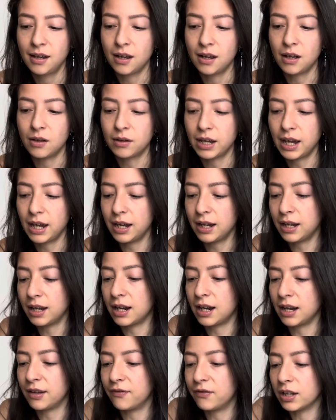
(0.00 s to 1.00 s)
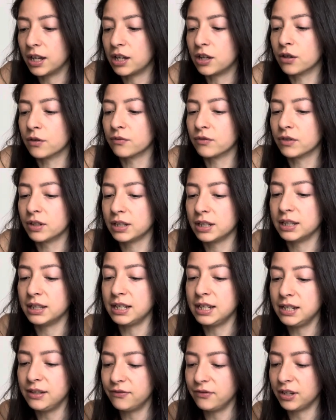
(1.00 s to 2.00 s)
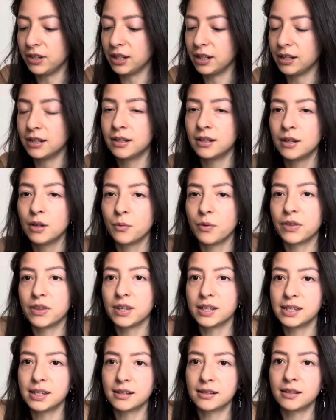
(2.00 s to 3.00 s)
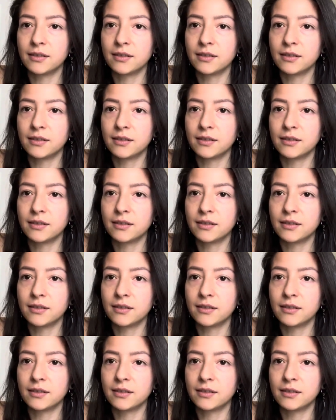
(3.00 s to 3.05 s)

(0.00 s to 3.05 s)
Okay. And I feel like you're really leaving with the Six